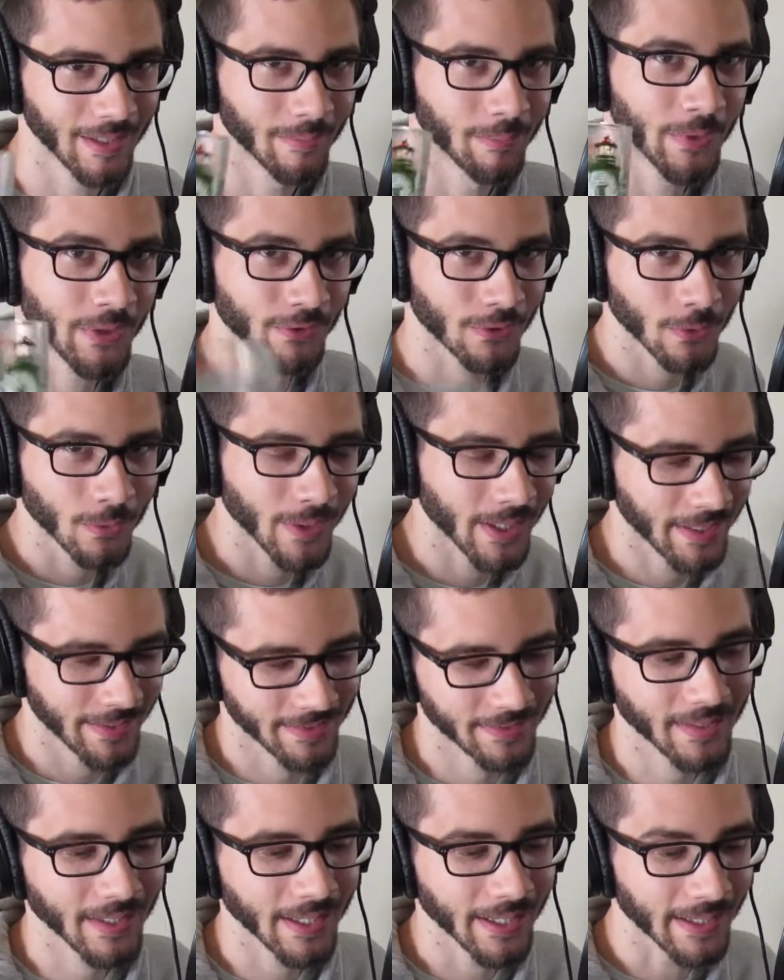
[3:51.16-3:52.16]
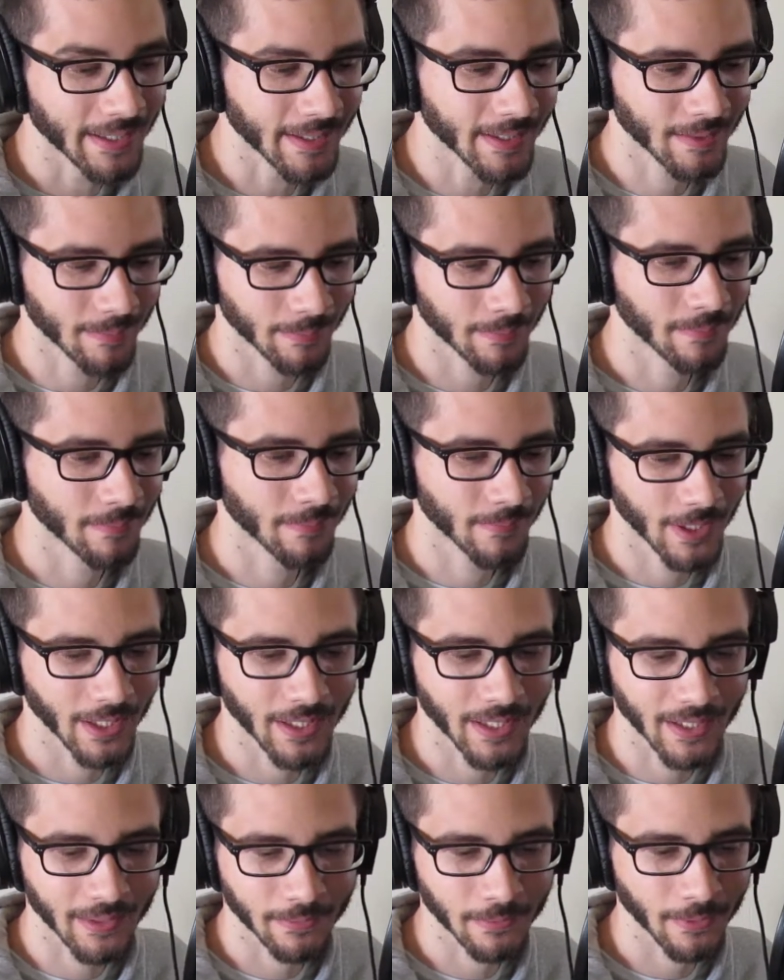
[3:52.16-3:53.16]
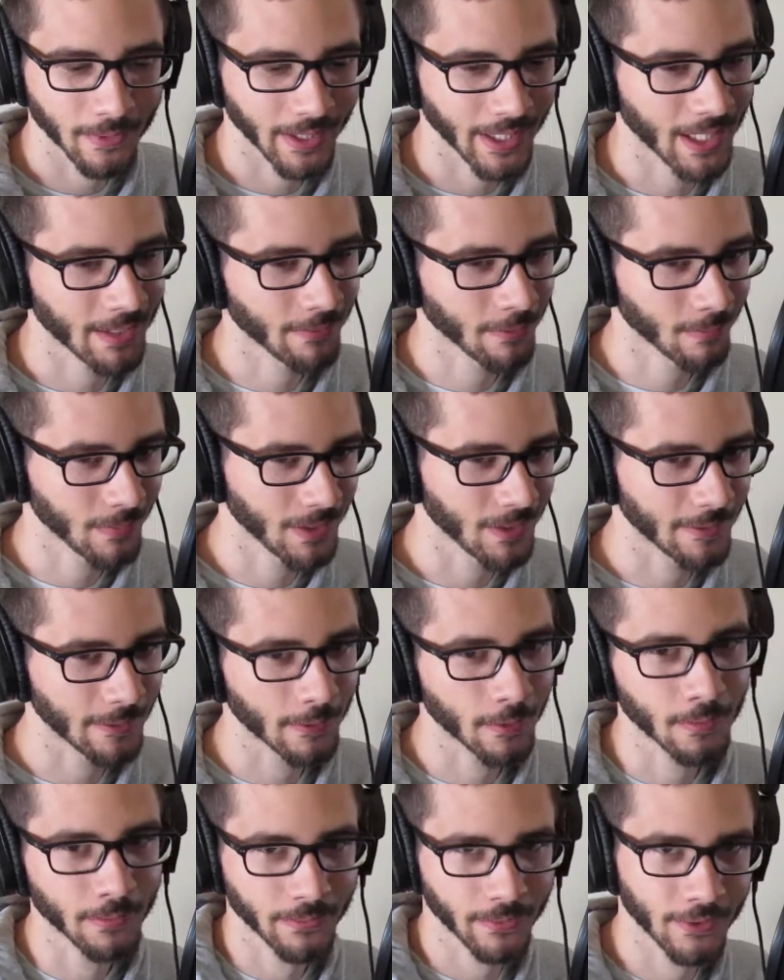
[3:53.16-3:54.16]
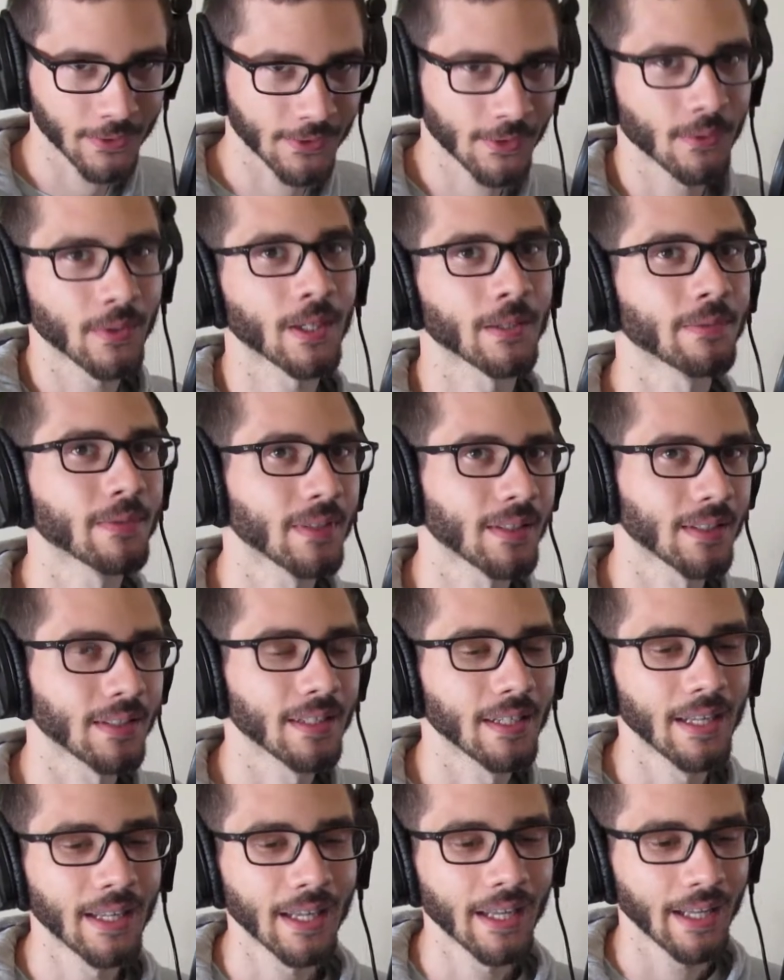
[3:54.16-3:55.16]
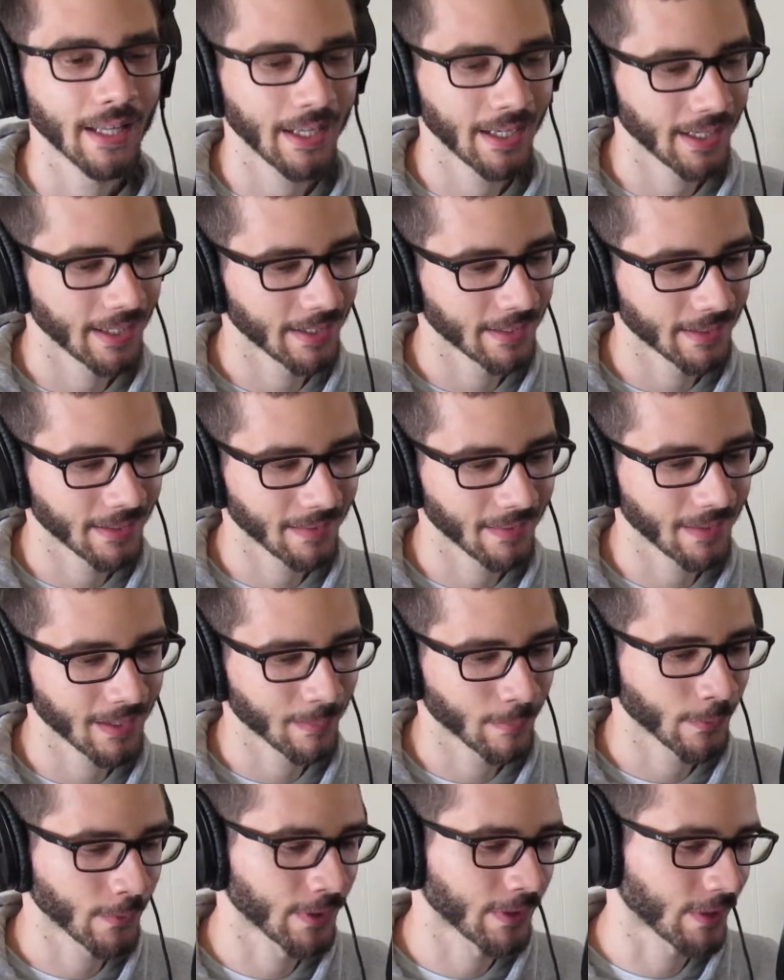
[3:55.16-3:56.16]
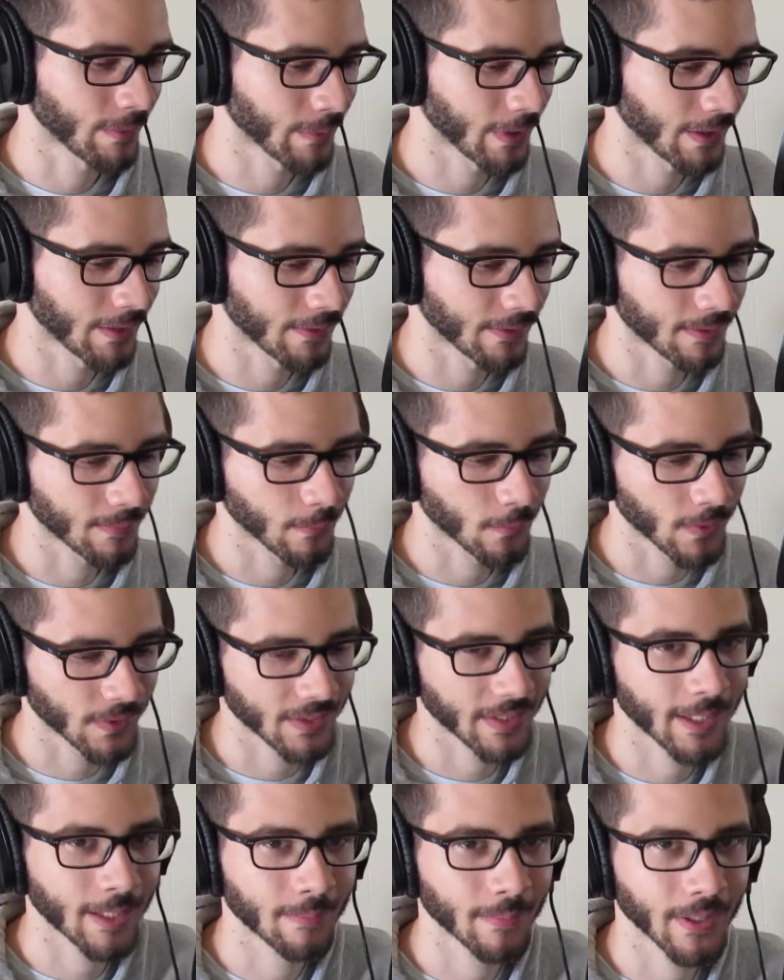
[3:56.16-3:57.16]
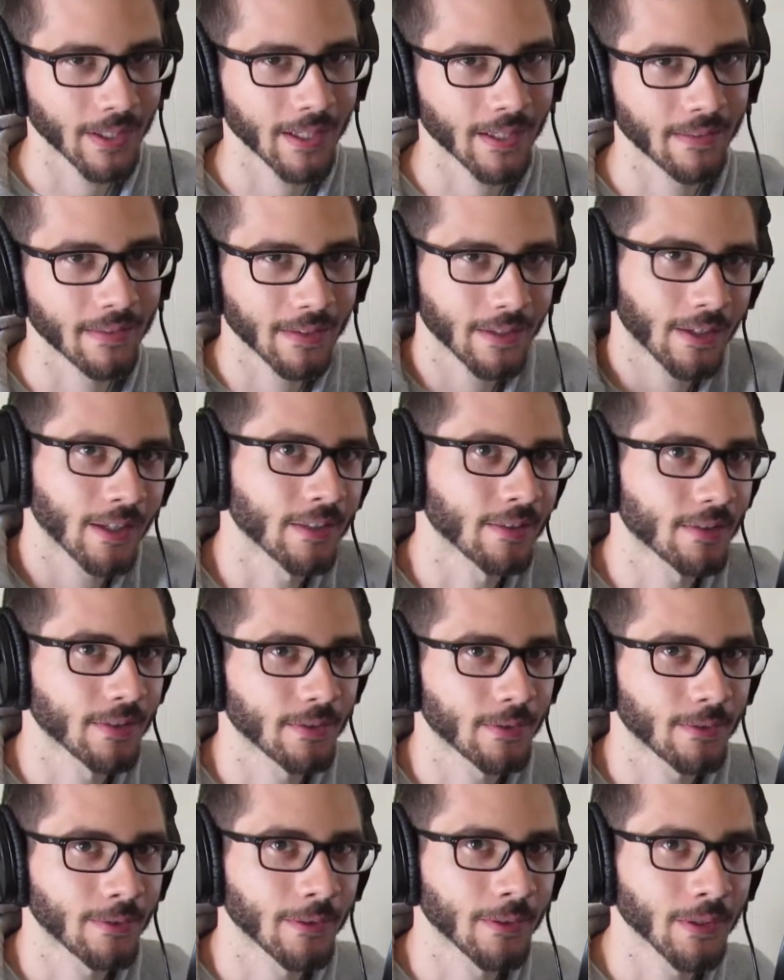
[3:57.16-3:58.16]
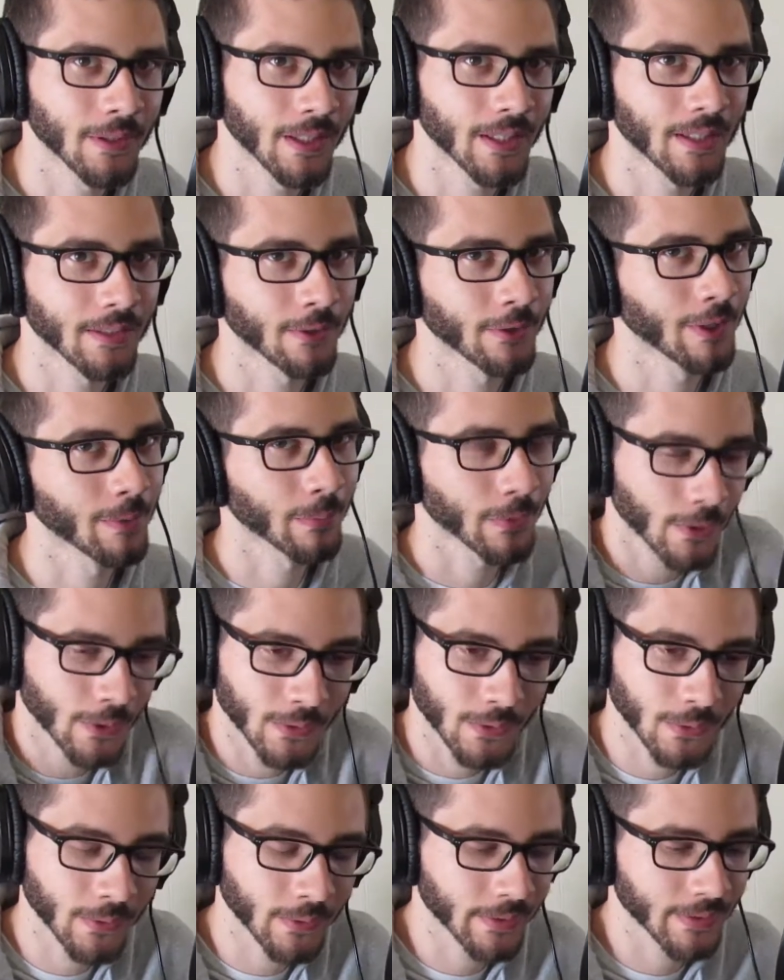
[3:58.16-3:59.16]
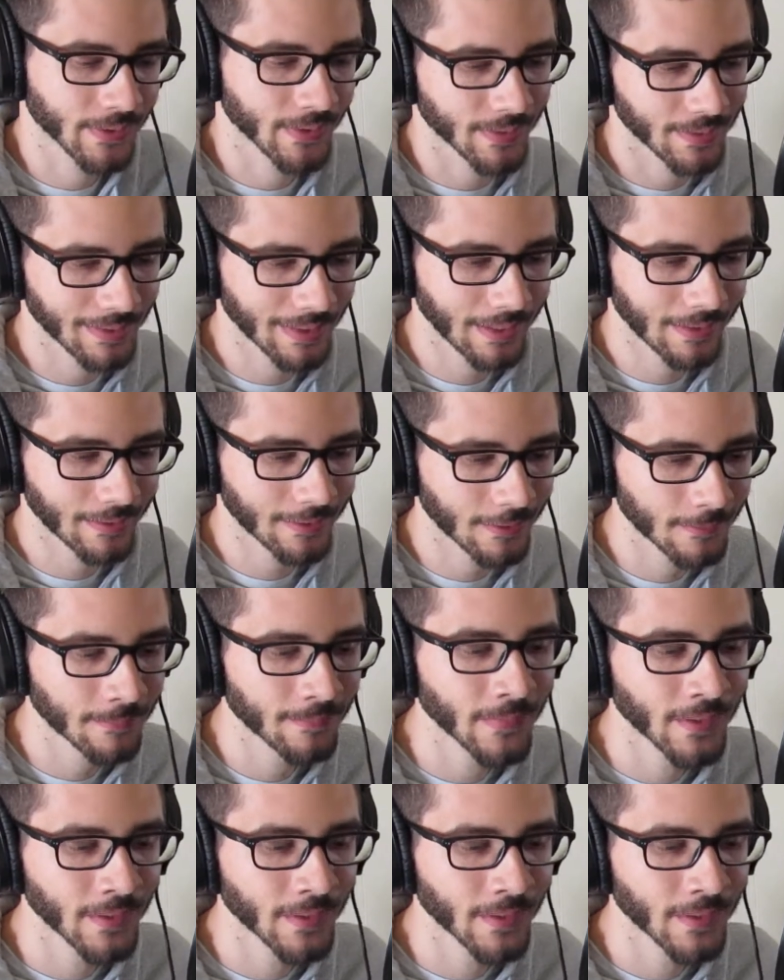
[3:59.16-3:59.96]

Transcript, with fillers: Mr. Wise Guy, uh, for having me over so often. And I think I'm going to spend more time behind the console, uh, learning Pro Tools and such.